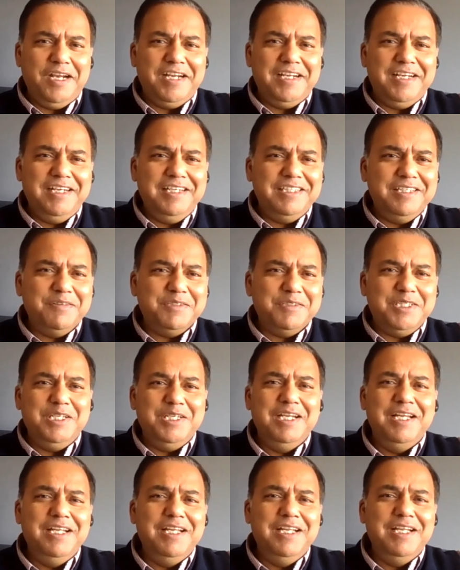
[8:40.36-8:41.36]
frankly there was
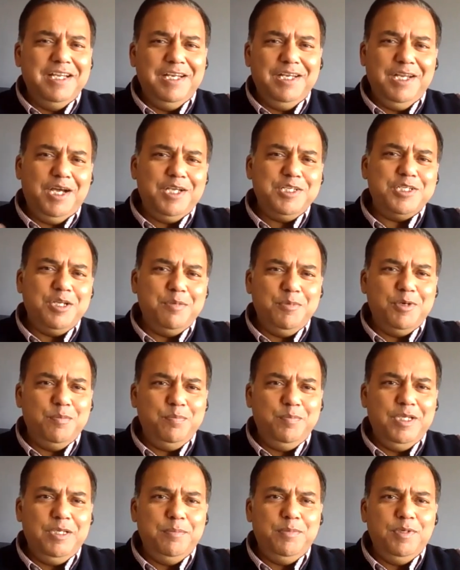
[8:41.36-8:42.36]
a large number
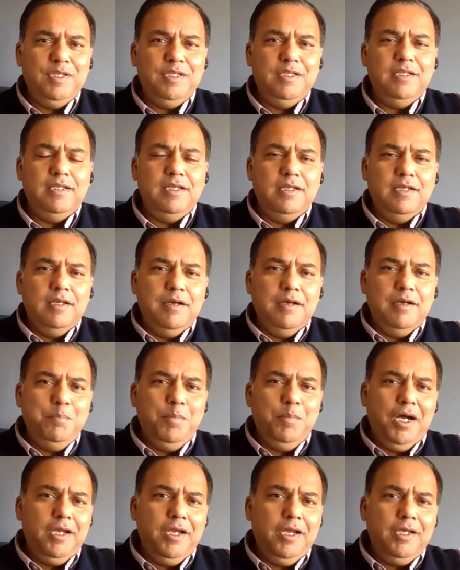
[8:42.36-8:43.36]
of people
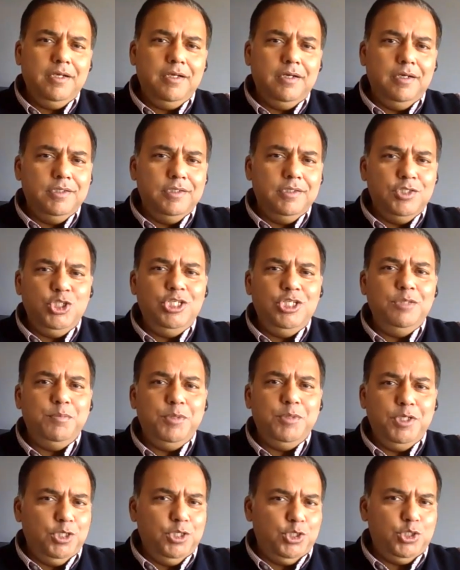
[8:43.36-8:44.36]
buying a
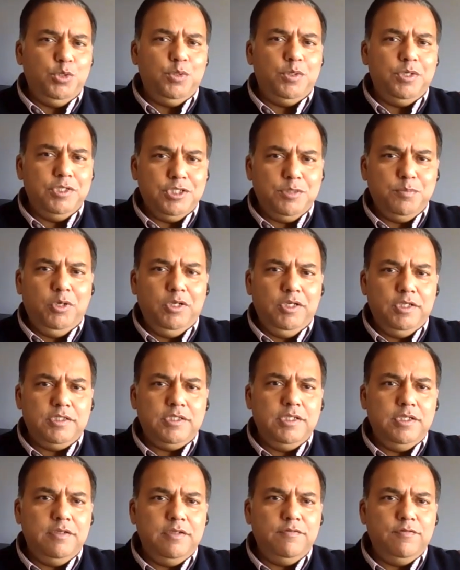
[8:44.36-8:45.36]
cheap insurance
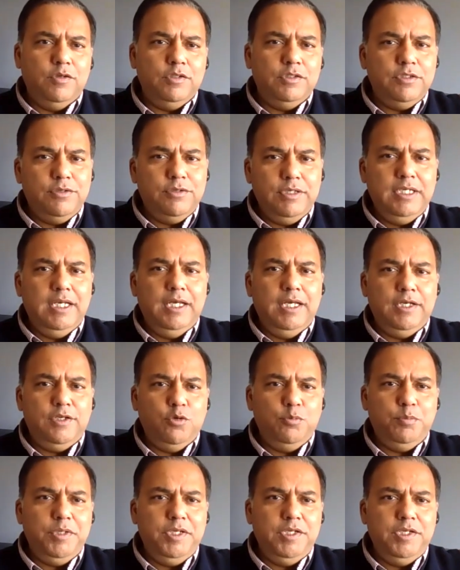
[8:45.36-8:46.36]
policy for 3 lakh
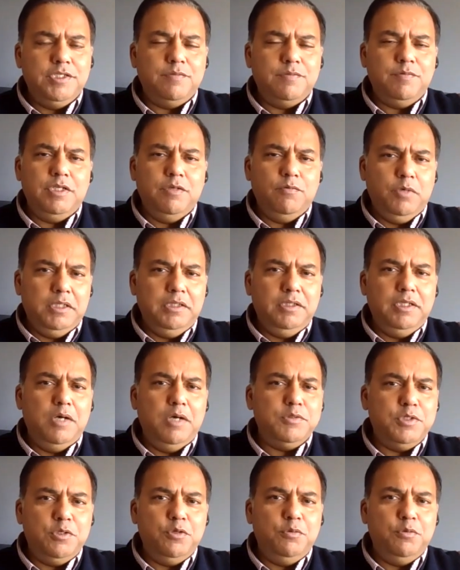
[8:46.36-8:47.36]
rupees with a
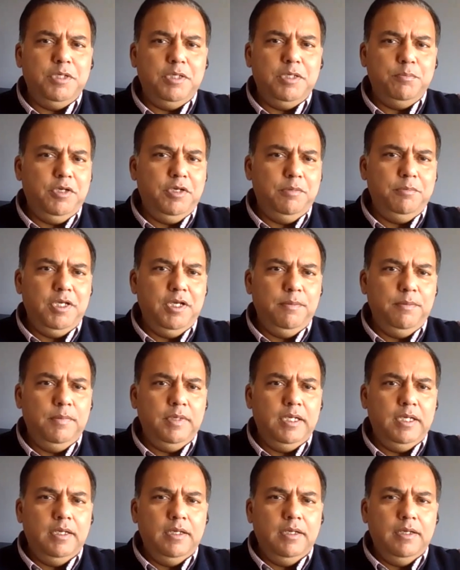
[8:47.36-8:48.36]
1000 rupee premium
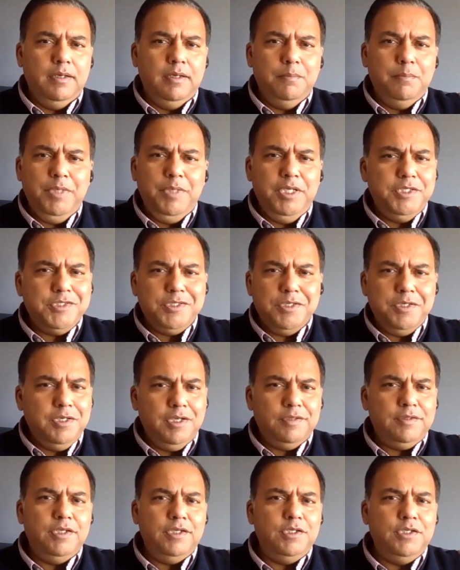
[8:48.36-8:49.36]
means
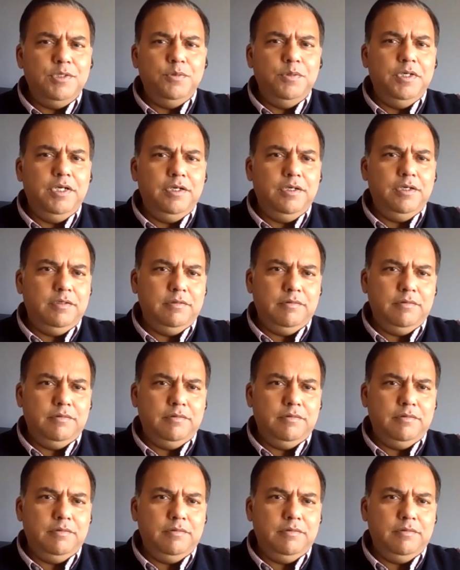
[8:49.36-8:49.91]
nothing to a